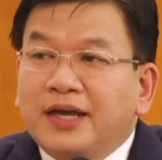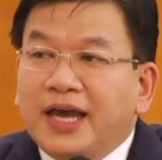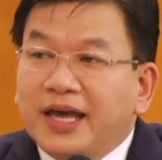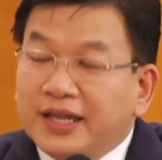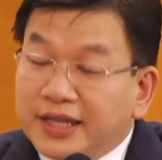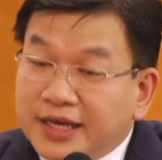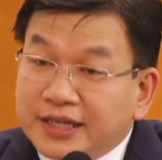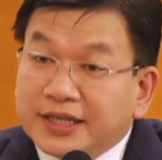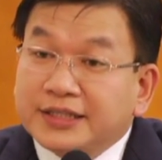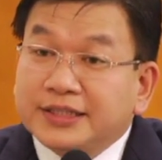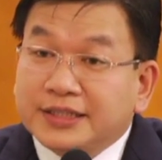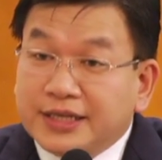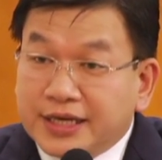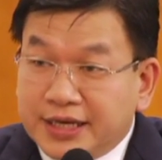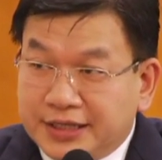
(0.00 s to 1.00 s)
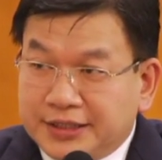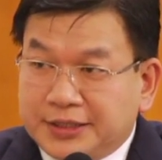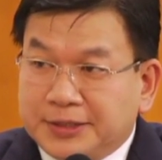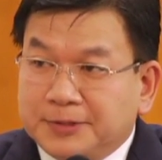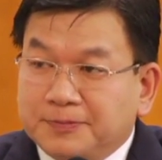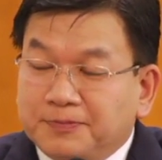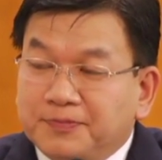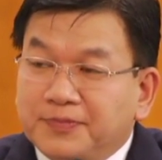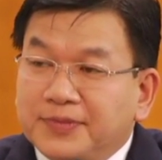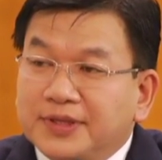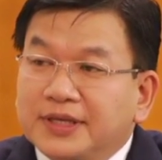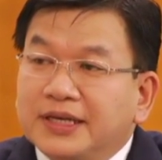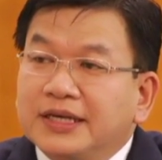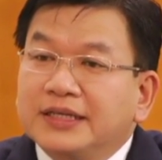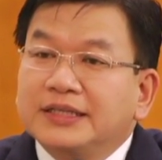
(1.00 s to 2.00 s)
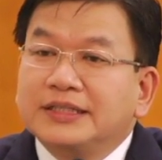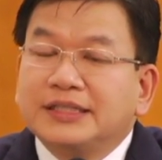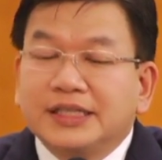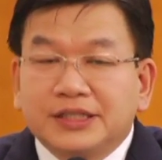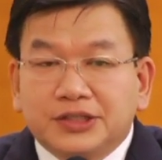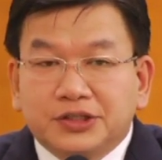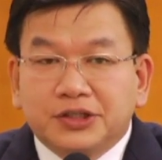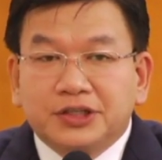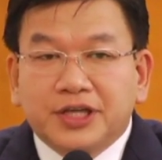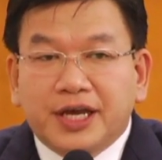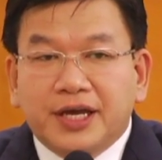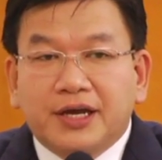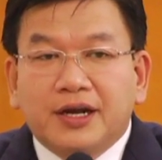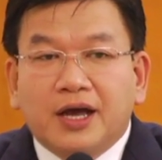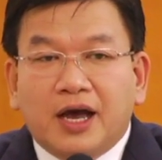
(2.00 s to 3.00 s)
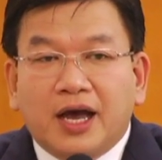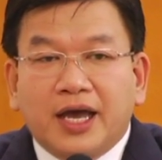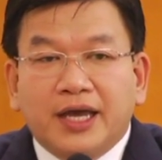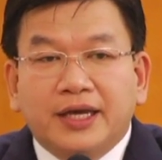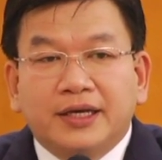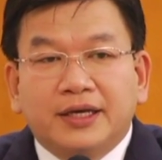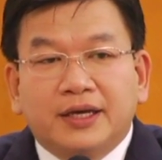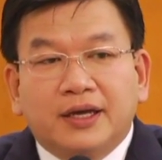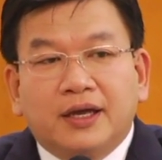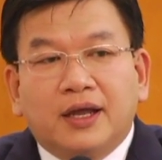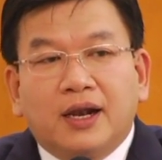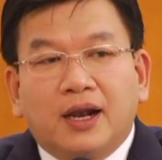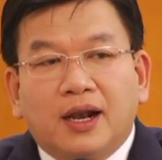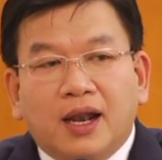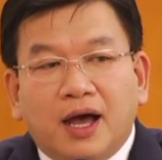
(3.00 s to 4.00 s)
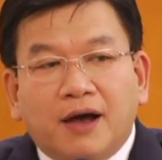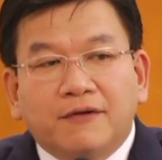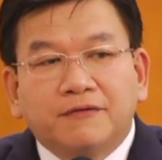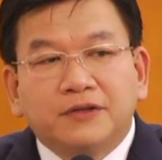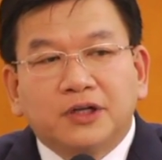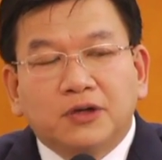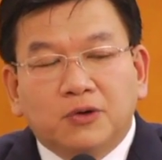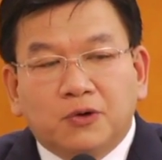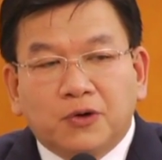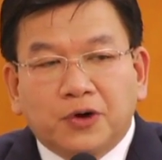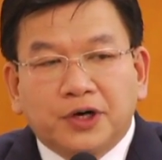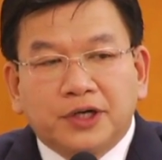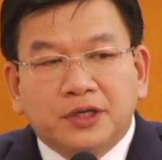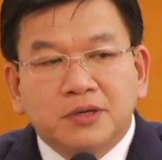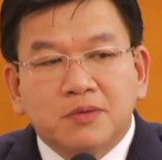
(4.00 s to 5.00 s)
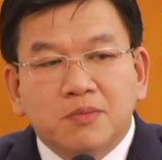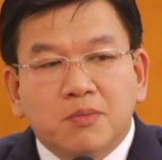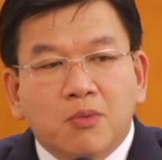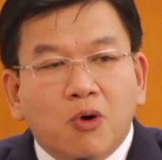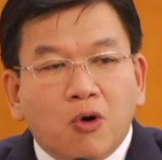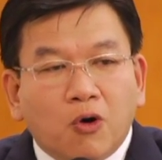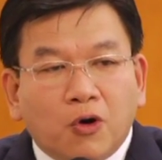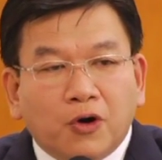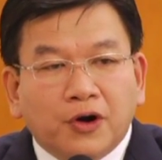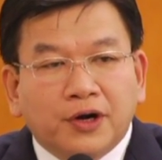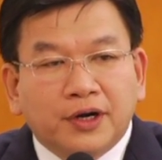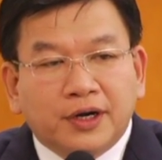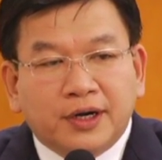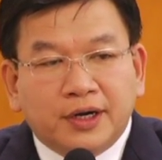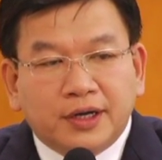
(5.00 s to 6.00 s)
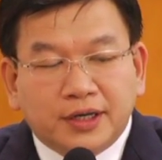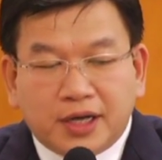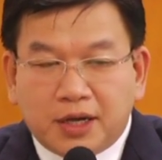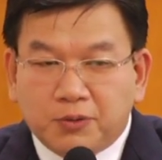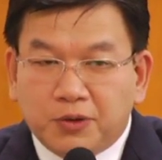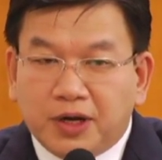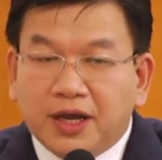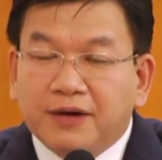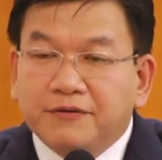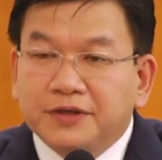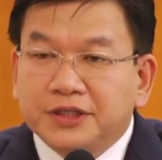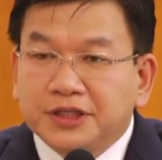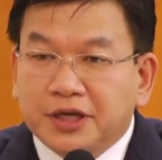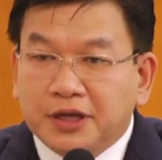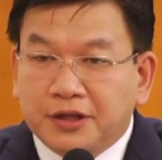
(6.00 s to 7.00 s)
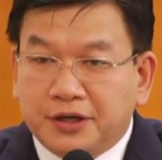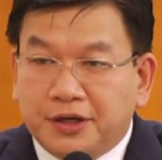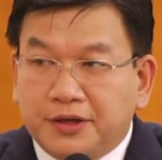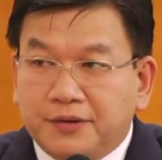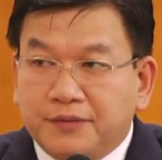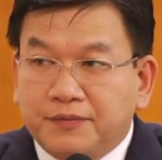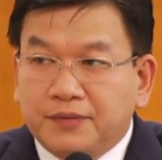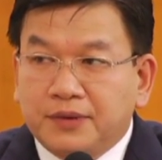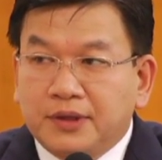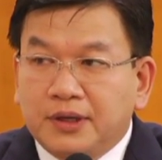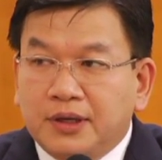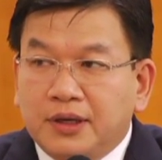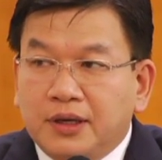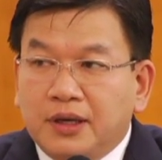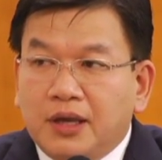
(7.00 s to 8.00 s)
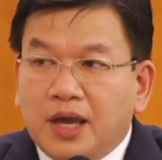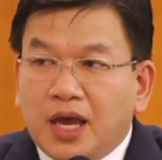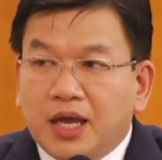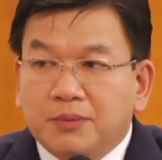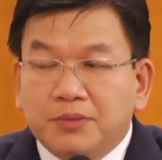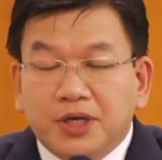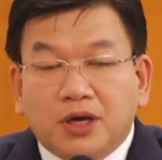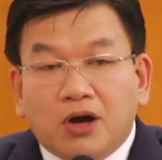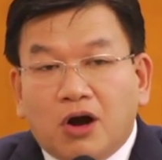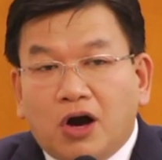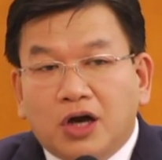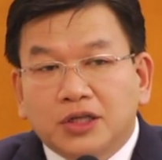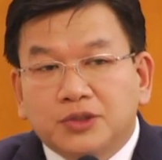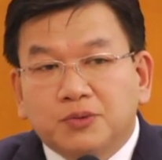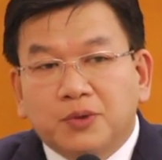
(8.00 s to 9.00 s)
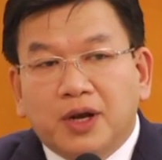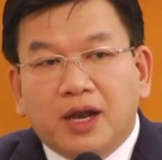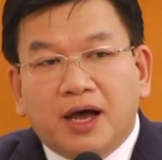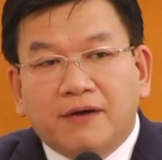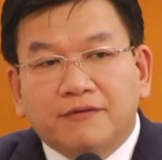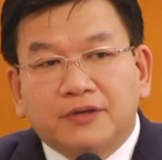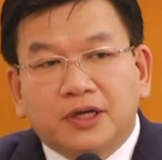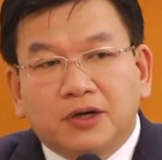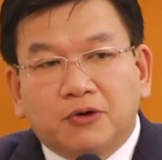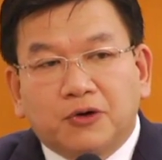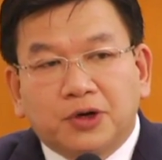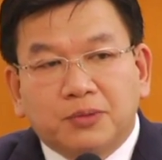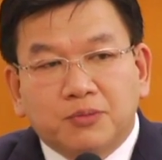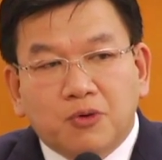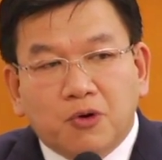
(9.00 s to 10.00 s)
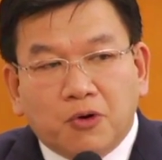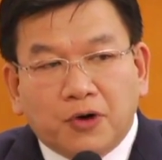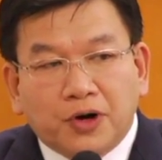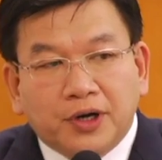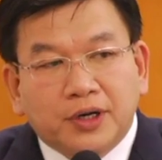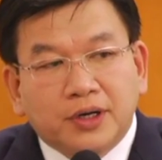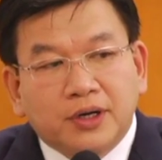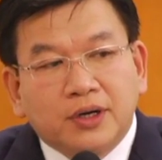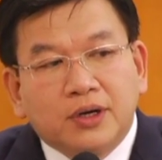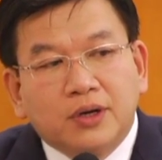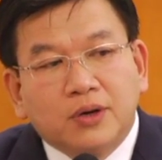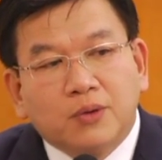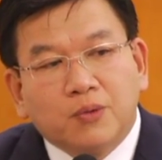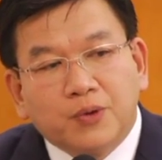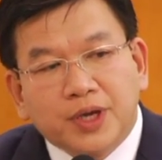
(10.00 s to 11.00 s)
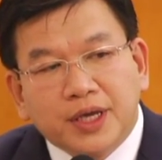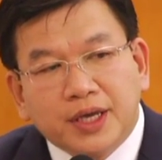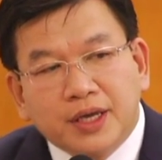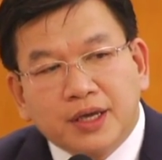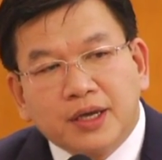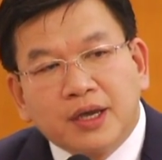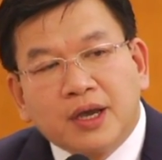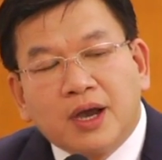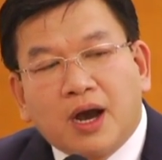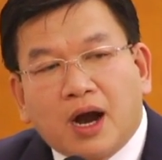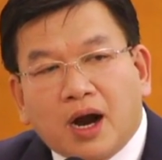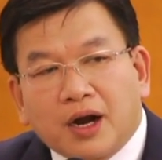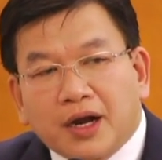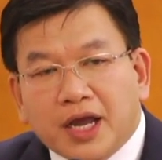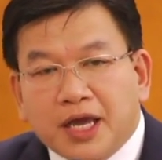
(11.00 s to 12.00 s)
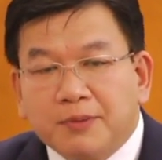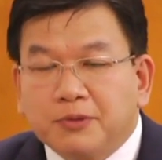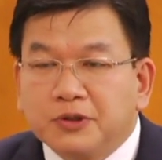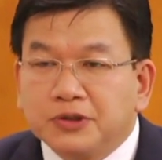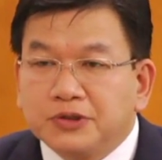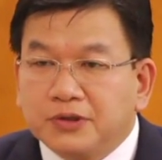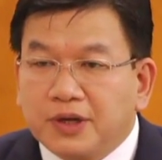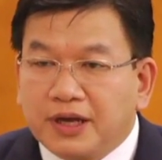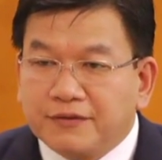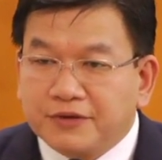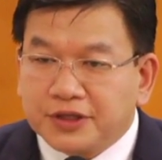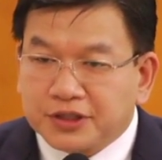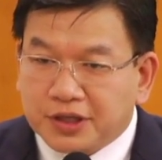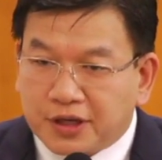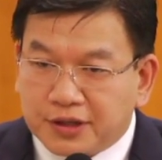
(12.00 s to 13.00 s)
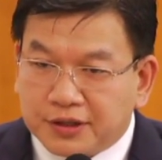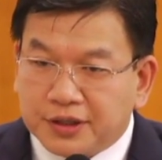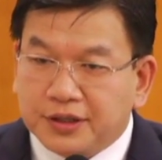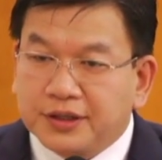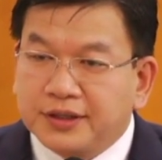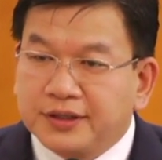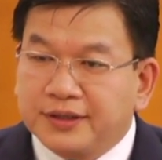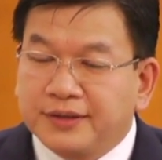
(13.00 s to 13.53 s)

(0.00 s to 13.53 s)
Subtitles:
And it is this: Sister Te and I love the Lord more than we love each other. And because we love the Lord more, we are able to love each other